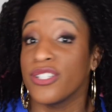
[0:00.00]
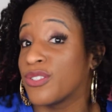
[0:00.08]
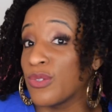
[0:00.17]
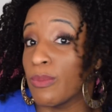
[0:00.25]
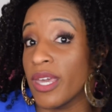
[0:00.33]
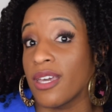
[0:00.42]

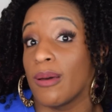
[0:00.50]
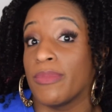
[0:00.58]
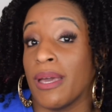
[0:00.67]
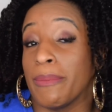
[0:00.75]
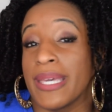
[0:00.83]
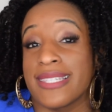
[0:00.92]
just do makeup
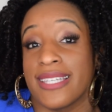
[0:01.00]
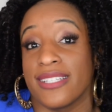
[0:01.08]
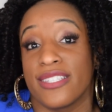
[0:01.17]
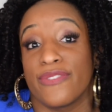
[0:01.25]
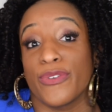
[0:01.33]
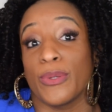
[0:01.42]
that makes
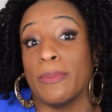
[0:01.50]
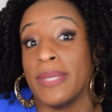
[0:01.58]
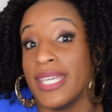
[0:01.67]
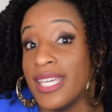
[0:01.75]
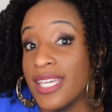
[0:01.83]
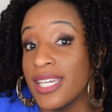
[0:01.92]
sense for
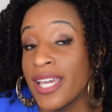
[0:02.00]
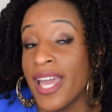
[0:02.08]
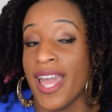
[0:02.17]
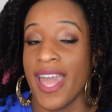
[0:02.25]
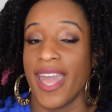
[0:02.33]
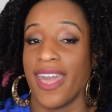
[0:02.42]
me,
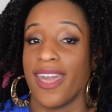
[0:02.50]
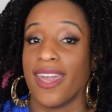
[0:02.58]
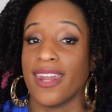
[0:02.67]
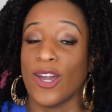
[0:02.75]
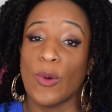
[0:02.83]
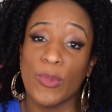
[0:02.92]

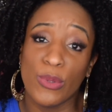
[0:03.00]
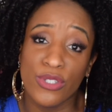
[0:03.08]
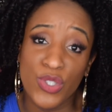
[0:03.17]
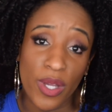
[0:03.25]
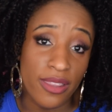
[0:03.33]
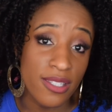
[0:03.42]
and I hope you
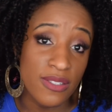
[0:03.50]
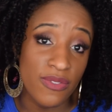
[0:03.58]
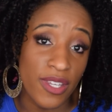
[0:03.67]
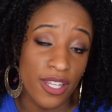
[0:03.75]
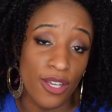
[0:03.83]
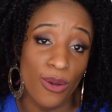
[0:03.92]
enjoyed this
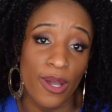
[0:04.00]
video.